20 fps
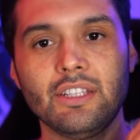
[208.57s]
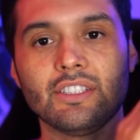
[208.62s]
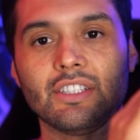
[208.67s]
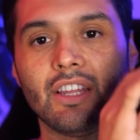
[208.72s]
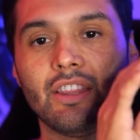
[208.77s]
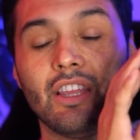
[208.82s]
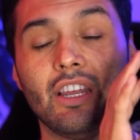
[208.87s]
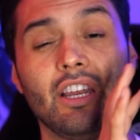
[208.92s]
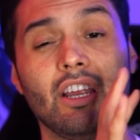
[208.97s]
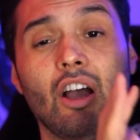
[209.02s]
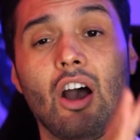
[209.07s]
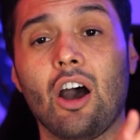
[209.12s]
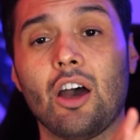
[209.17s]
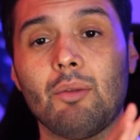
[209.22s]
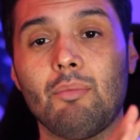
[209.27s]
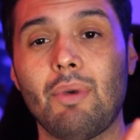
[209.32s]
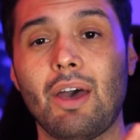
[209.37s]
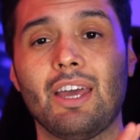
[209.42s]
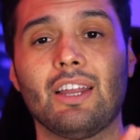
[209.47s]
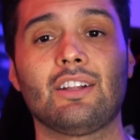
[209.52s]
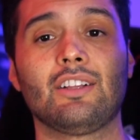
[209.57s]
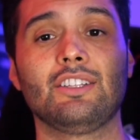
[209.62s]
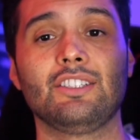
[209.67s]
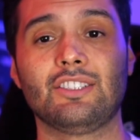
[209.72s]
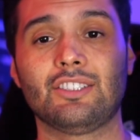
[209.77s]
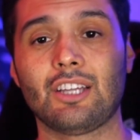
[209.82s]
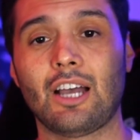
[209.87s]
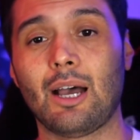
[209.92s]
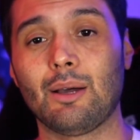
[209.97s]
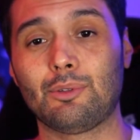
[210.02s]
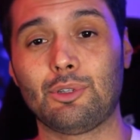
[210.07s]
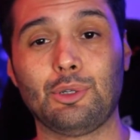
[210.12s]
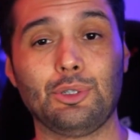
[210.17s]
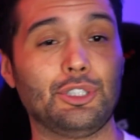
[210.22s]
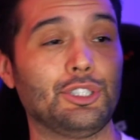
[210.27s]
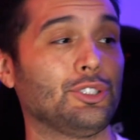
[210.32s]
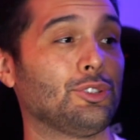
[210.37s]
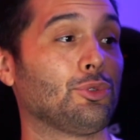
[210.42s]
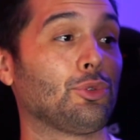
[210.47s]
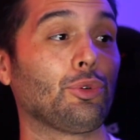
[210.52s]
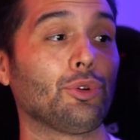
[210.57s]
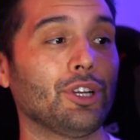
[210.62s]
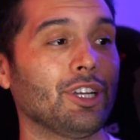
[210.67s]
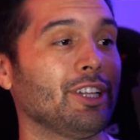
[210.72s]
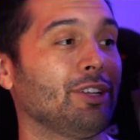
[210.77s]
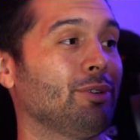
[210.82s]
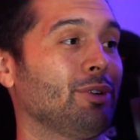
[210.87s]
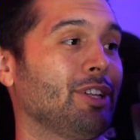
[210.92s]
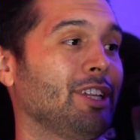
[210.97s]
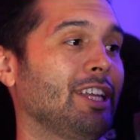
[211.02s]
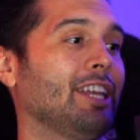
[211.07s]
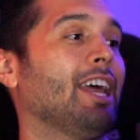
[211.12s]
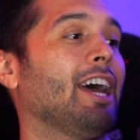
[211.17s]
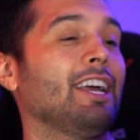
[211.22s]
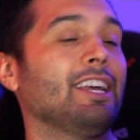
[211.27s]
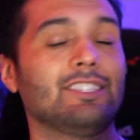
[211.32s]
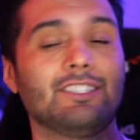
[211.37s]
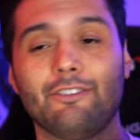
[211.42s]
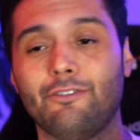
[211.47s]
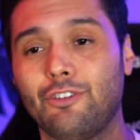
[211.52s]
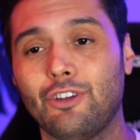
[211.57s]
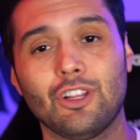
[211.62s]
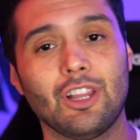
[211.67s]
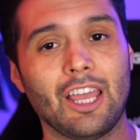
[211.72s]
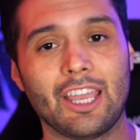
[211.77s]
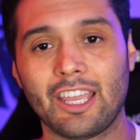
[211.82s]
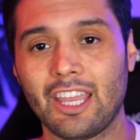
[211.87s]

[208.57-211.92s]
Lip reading: and then it automatically stops, which is really, really nice if you're